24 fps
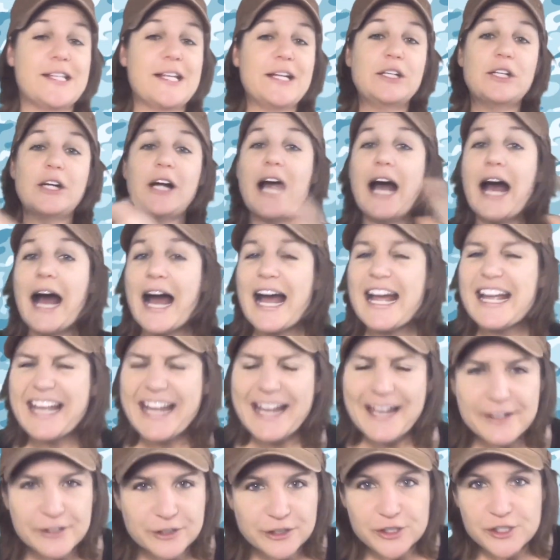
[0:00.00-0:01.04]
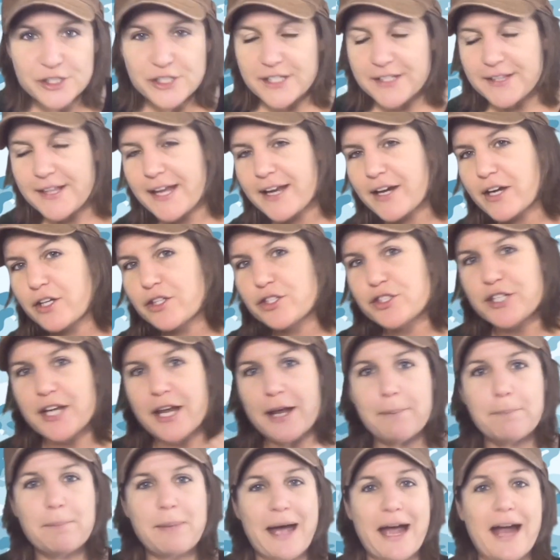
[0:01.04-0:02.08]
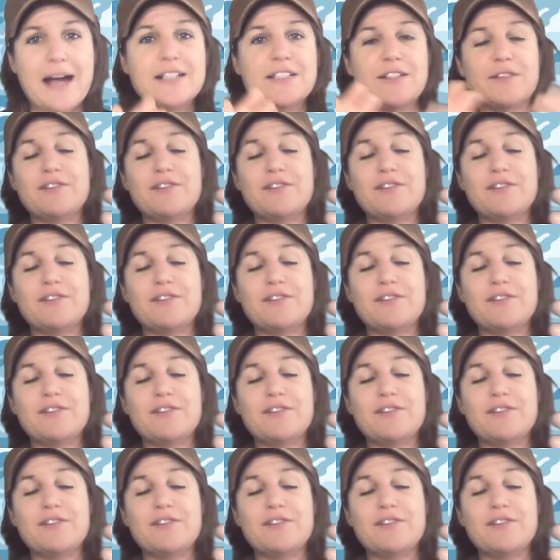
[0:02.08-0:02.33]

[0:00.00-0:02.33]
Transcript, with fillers: They're high energy, they are jam packed.